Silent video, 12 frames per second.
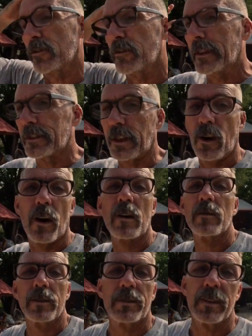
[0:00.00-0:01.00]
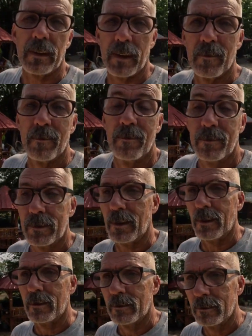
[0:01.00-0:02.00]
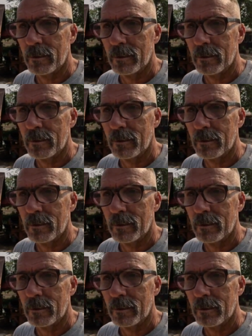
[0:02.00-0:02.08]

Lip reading: is basically harvesting them. So